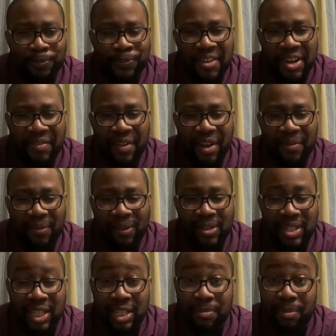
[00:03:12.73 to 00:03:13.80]
one of my
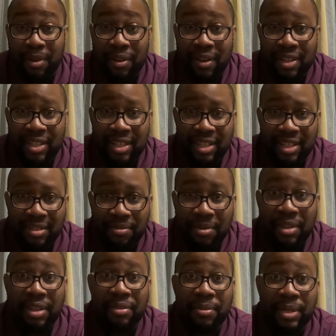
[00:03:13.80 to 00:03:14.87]
first experiences
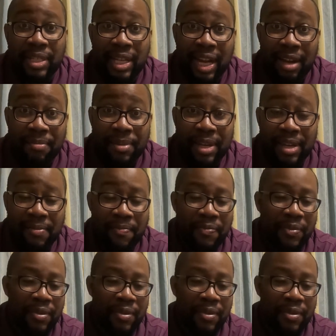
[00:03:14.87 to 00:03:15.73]
with wasabi